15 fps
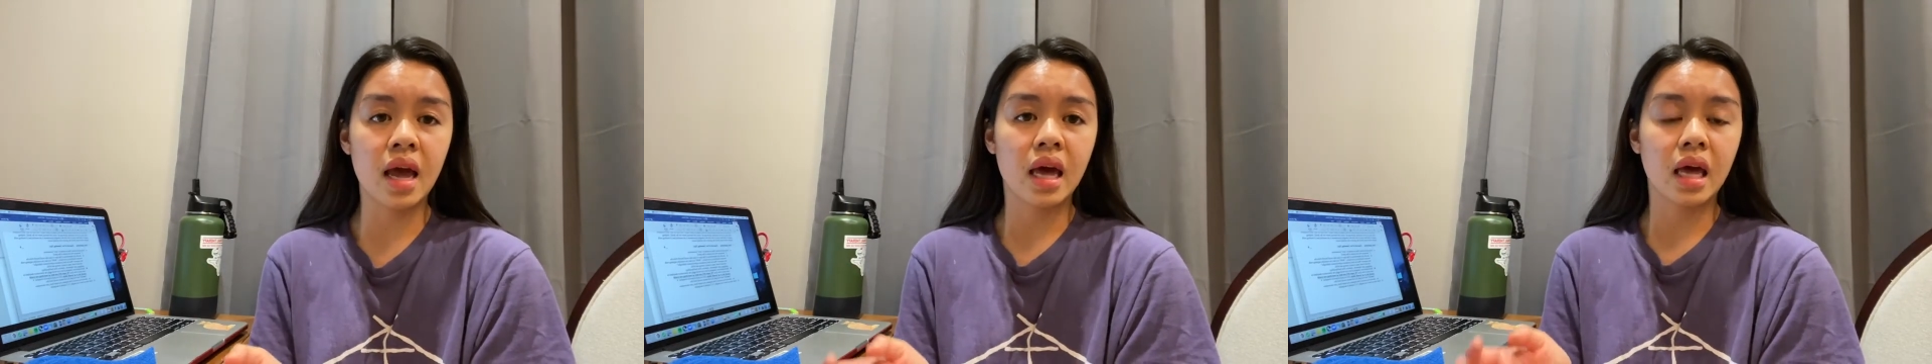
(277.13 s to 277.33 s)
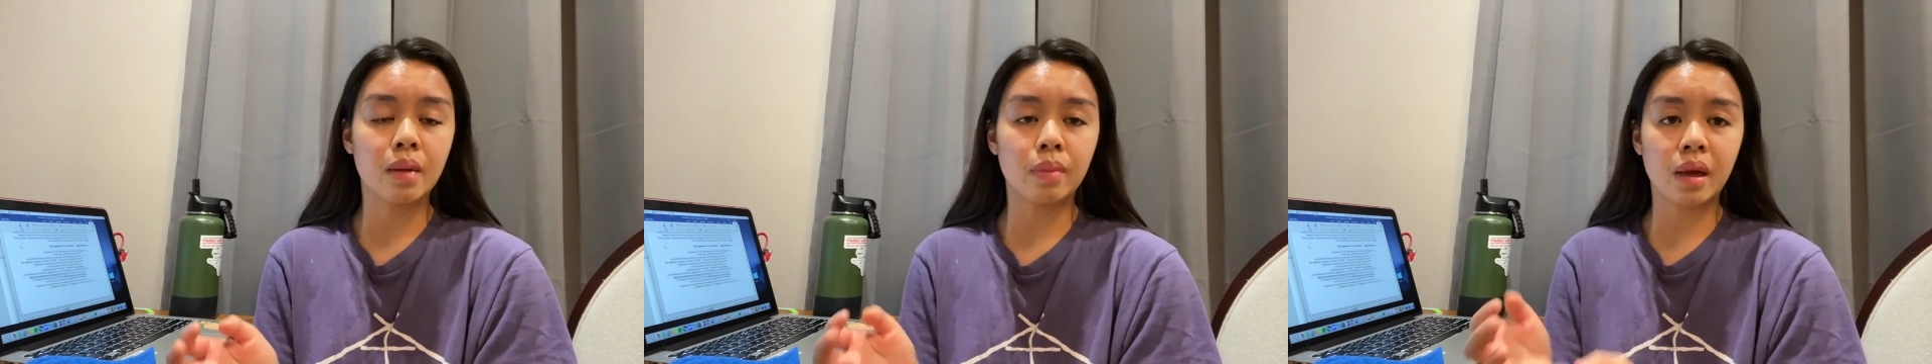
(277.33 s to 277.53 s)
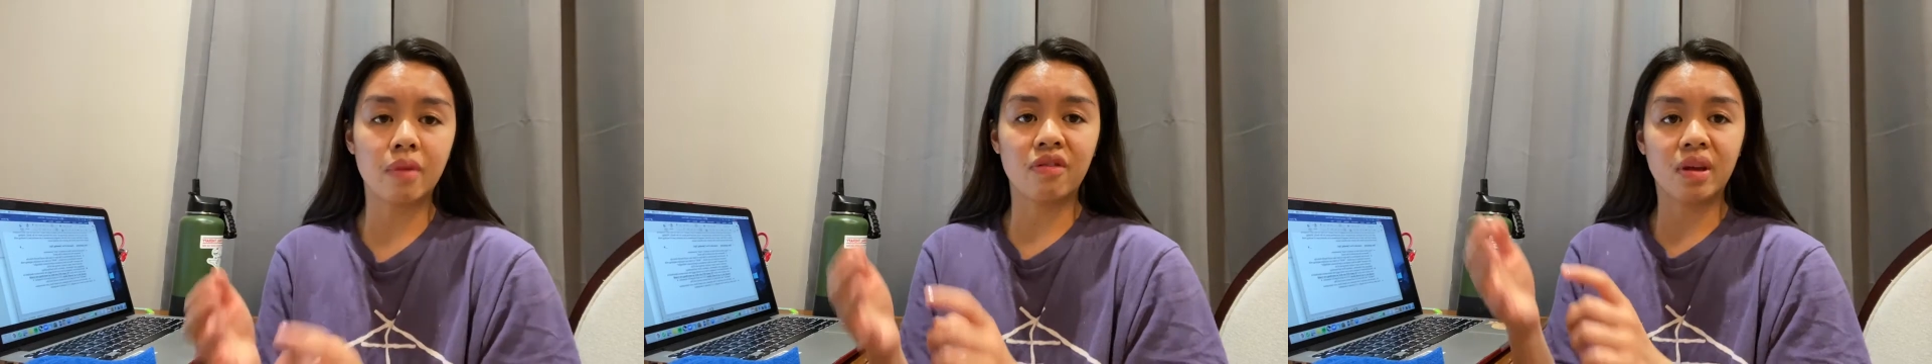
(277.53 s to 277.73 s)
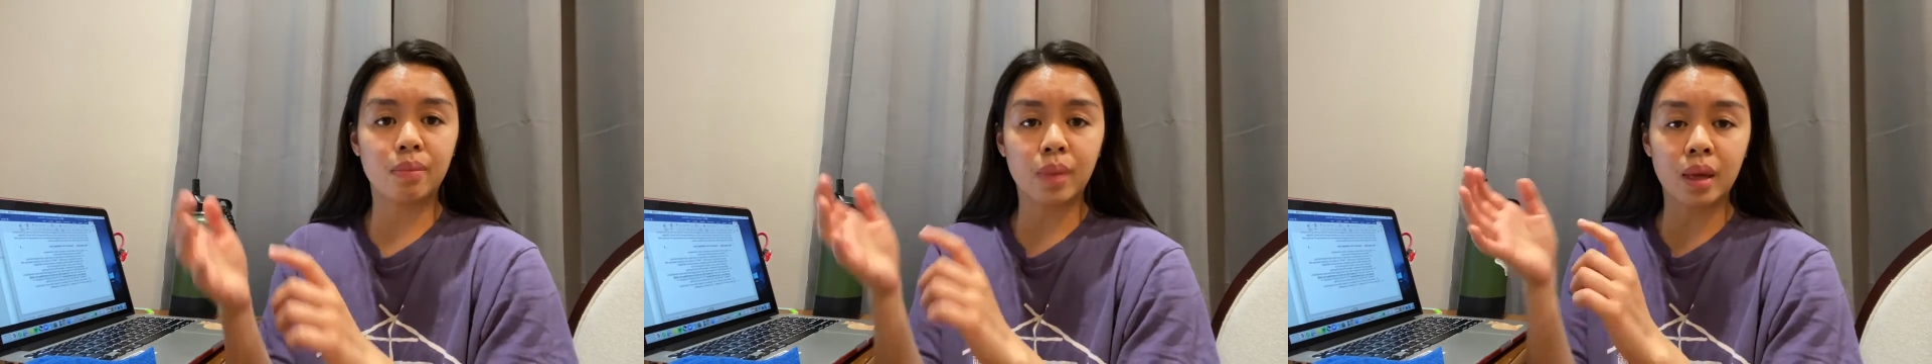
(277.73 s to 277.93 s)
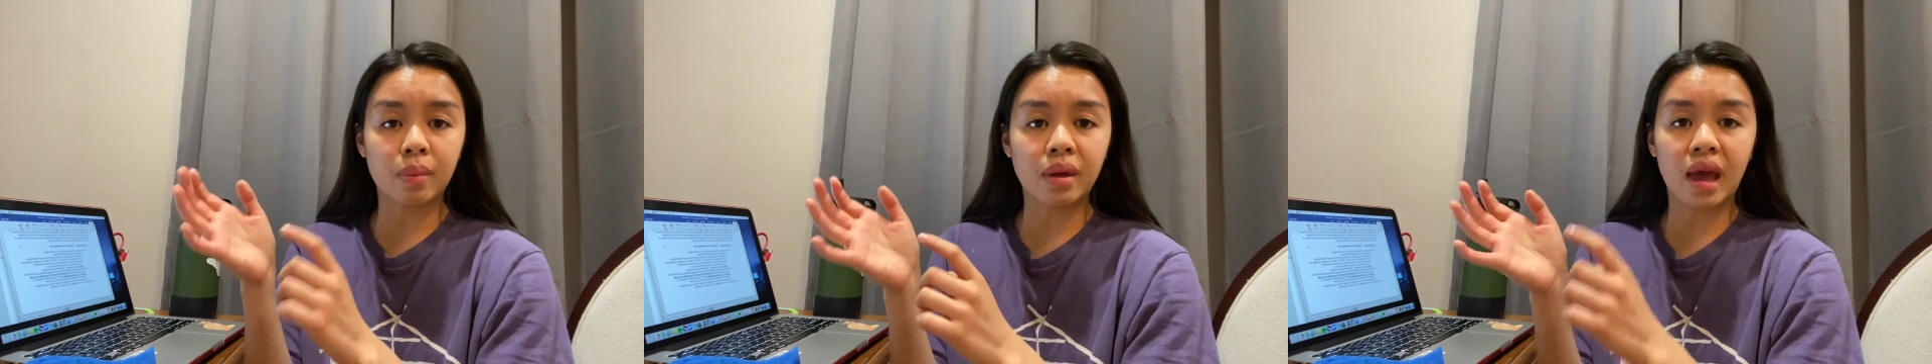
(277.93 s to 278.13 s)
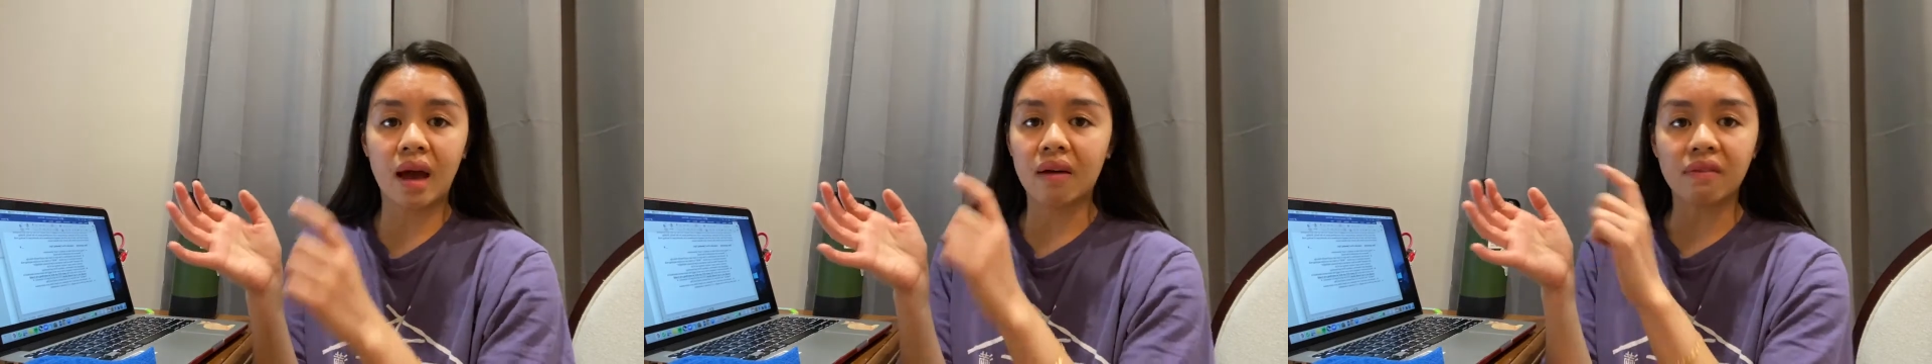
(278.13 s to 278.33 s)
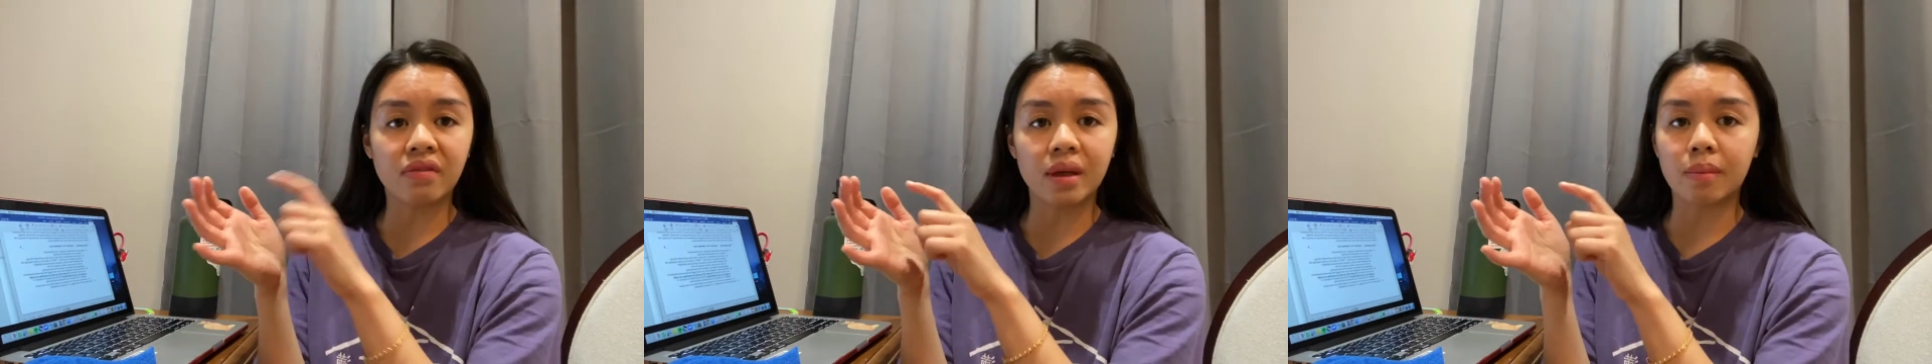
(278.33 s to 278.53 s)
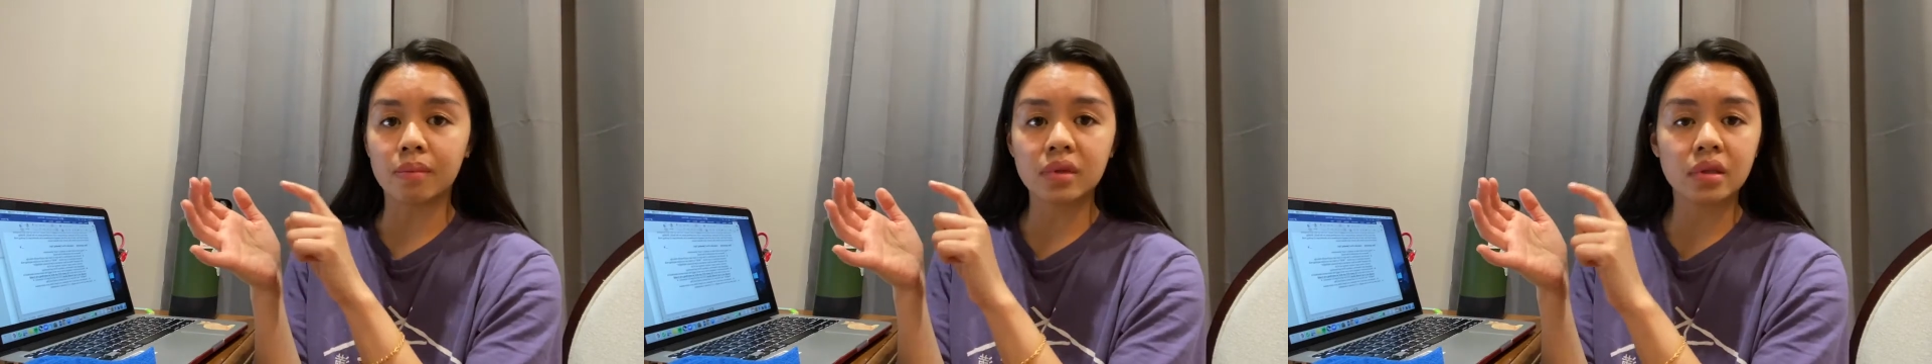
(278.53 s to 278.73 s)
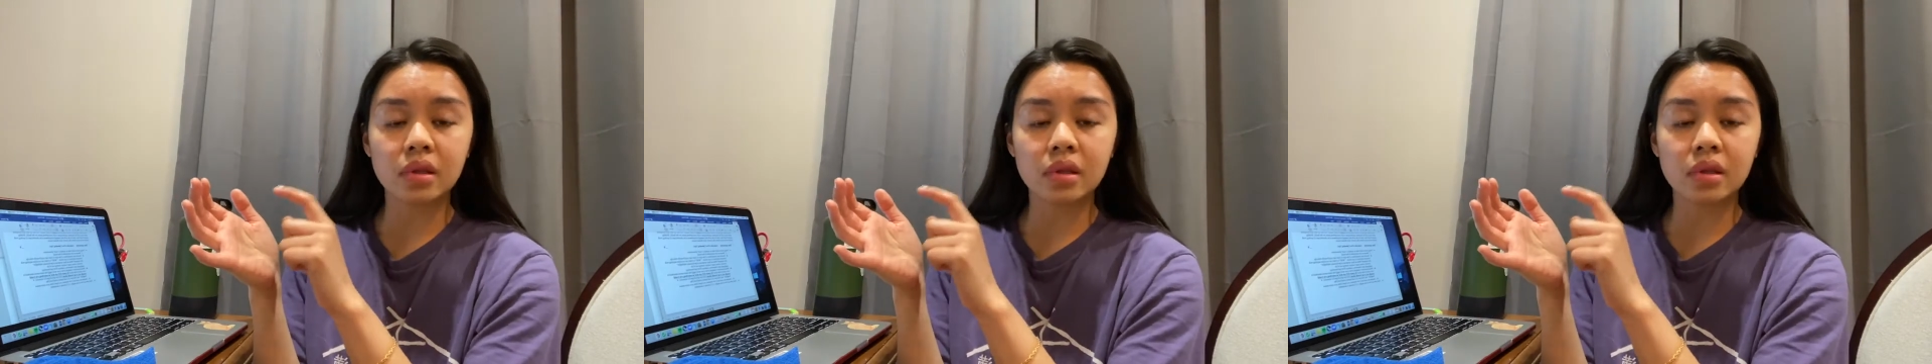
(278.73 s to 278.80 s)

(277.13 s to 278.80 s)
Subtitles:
and maybe have them,